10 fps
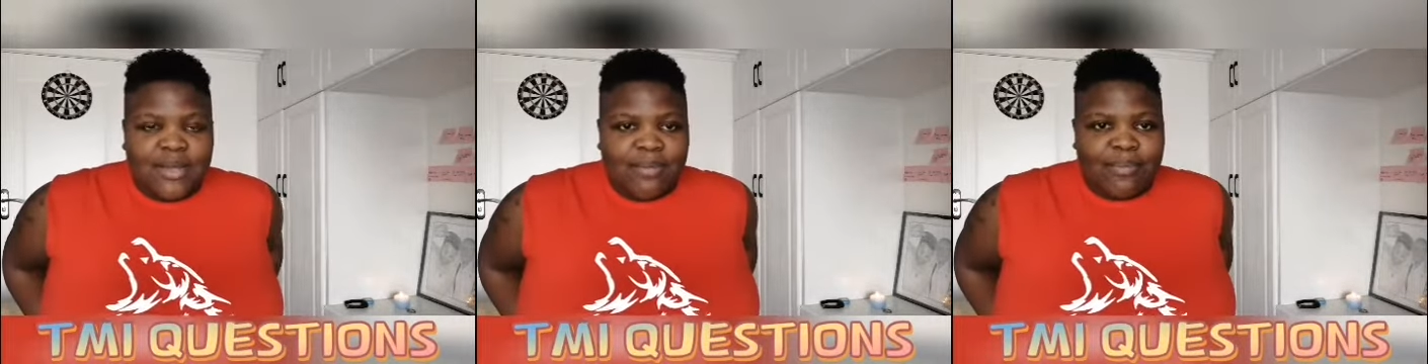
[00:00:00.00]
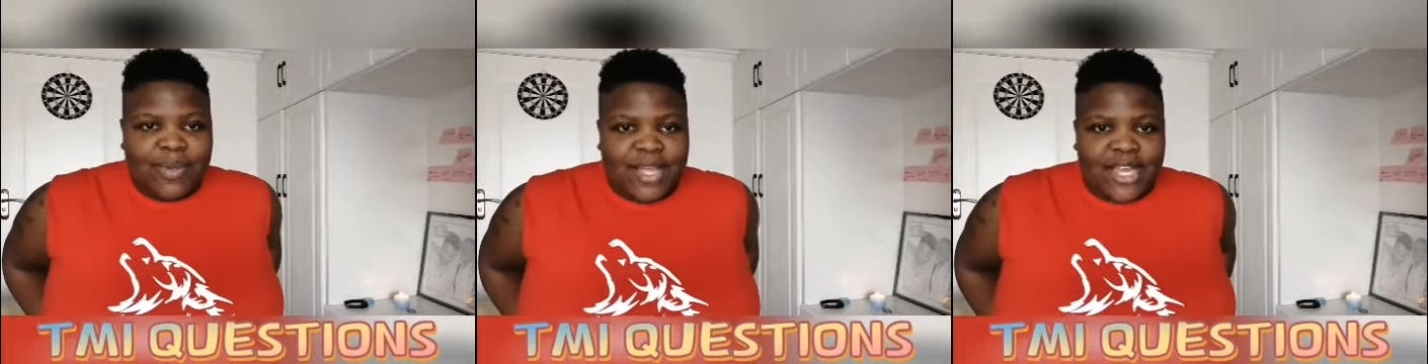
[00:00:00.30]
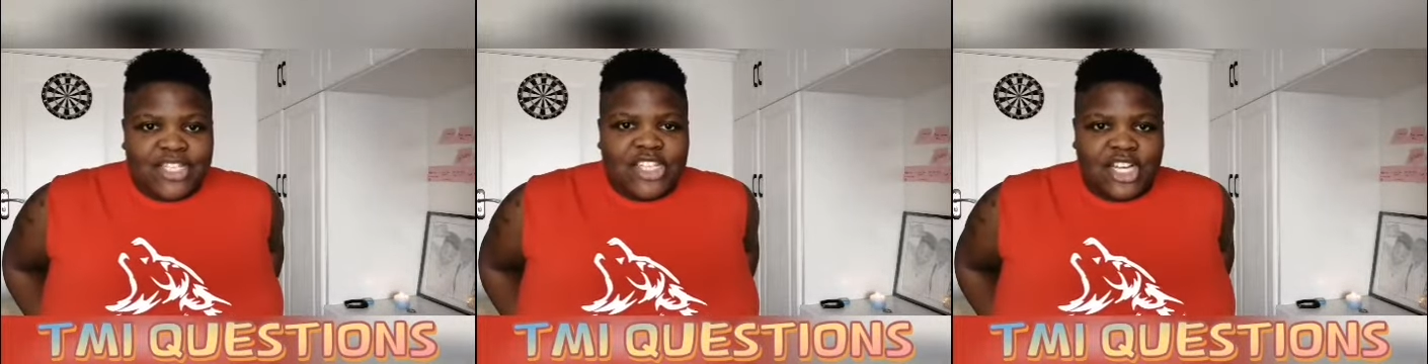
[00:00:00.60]

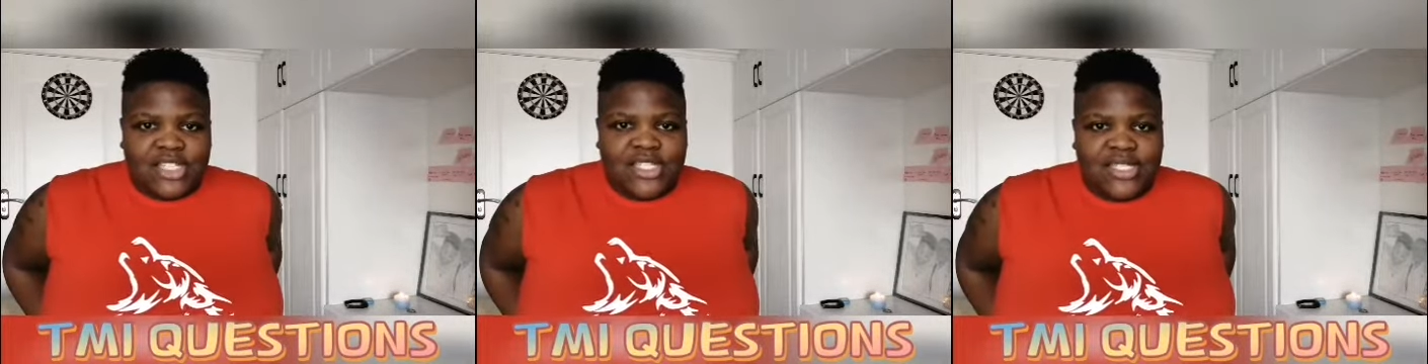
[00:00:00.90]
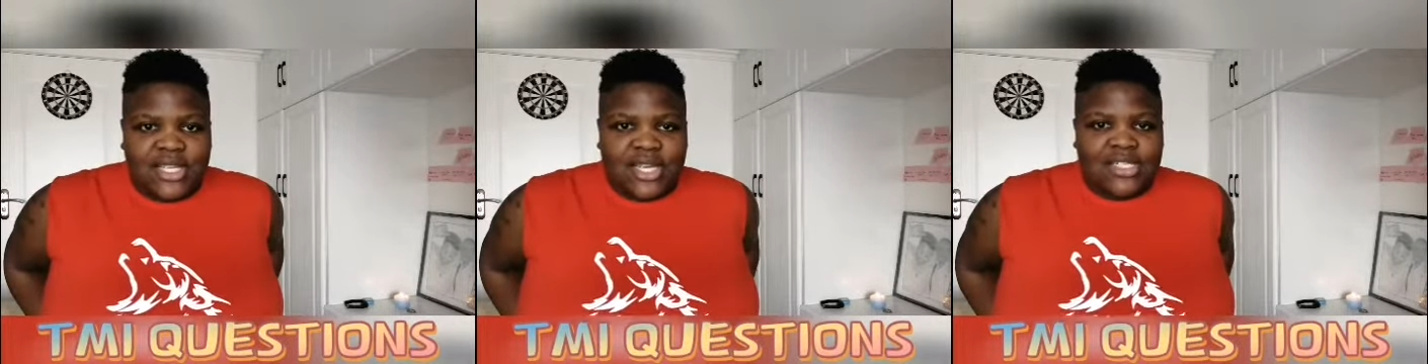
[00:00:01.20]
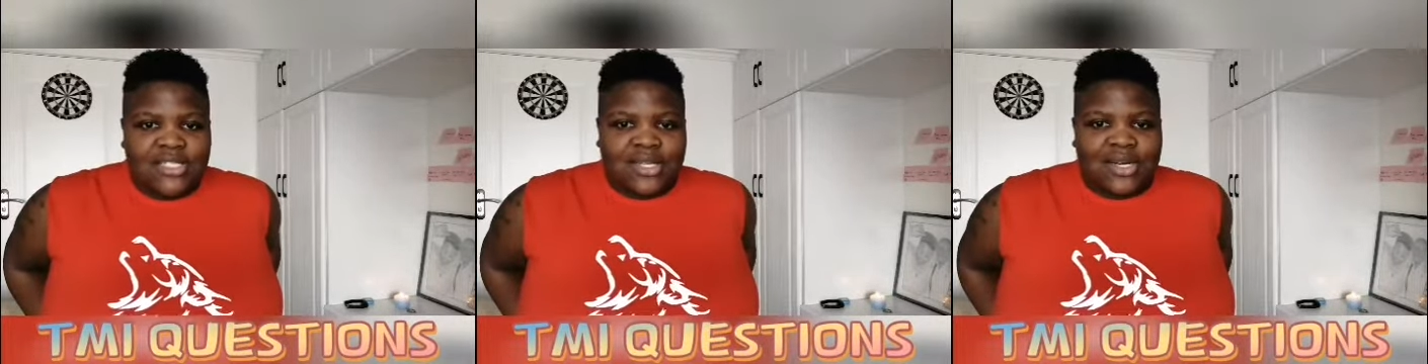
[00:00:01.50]
But yeah, she's here,
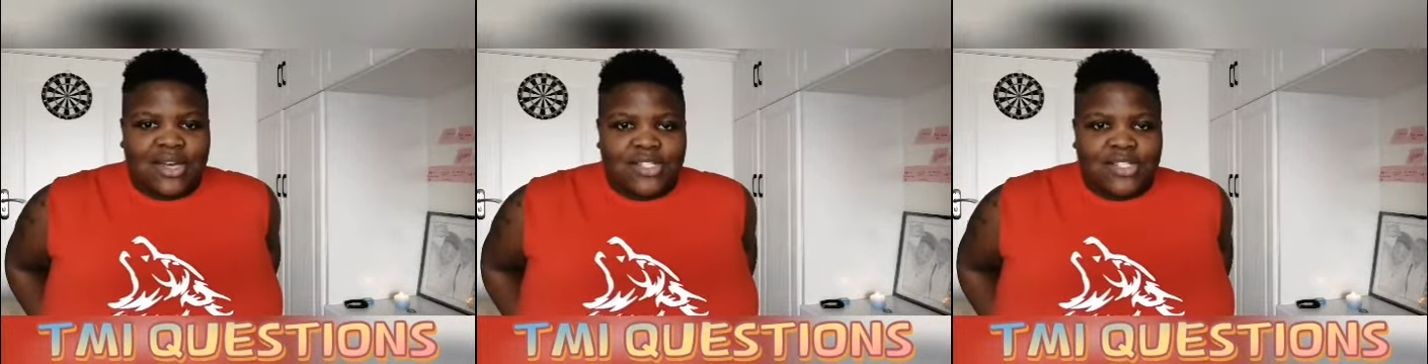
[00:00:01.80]
she's gonna